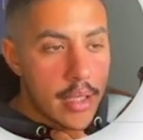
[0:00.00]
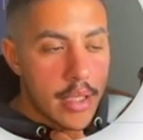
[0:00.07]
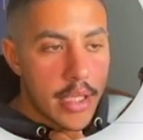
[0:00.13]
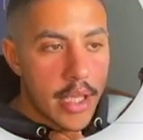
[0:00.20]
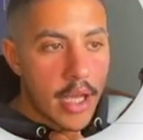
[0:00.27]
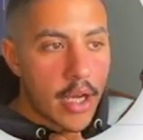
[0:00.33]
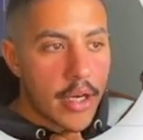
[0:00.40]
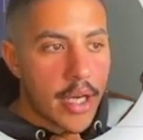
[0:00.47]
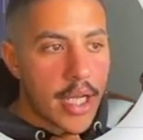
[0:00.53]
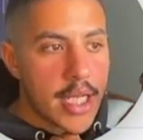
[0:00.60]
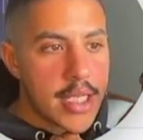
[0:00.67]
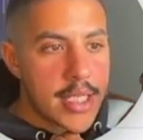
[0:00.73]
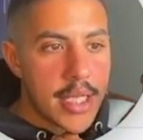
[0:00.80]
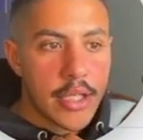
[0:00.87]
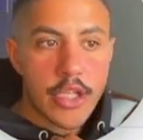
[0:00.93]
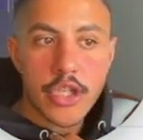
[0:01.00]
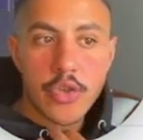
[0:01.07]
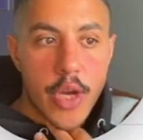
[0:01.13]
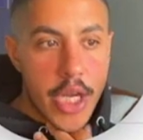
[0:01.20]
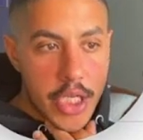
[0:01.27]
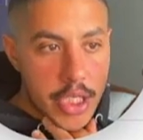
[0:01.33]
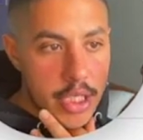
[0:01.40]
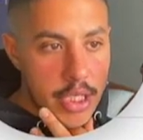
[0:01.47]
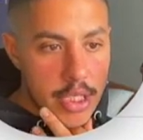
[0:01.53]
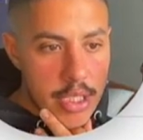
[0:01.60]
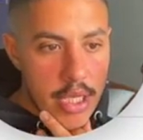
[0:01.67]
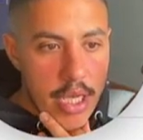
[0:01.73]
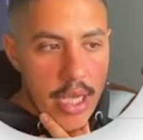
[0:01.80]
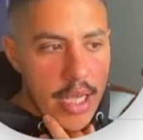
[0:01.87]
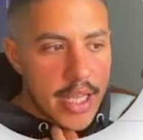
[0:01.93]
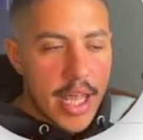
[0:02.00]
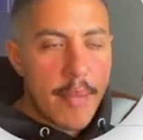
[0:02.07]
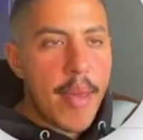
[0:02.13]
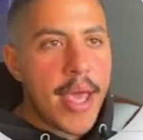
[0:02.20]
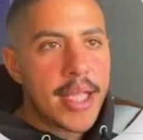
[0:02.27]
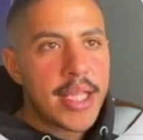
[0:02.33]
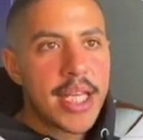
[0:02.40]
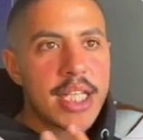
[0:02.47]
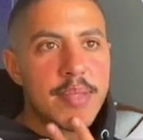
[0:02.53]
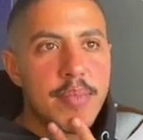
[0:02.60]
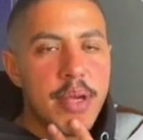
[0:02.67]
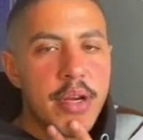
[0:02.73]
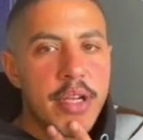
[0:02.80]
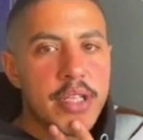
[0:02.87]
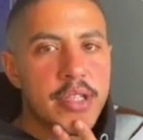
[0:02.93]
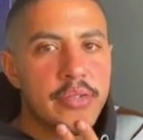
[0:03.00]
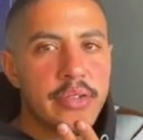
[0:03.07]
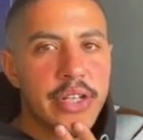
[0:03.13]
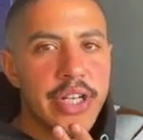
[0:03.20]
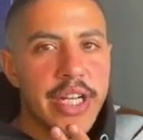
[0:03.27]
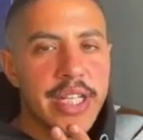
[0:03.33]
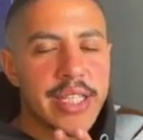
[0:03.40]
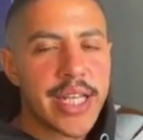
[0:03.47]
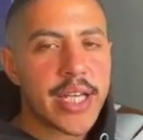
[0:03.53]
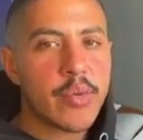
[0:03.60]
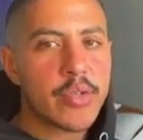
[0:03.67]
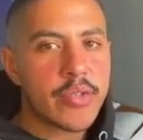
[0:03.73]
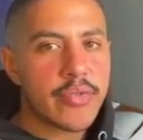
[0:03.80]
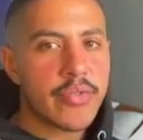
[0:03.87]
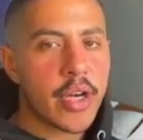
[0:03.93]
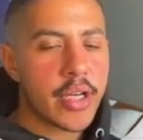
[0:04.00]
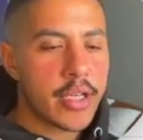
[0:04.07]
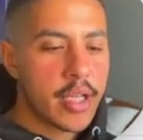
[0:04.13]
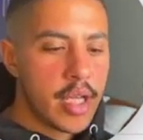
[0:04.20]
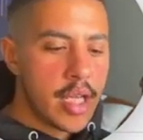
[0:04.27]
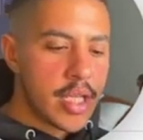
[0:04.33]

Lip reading: They got nice illustrations. They make the experience of learning a language fun.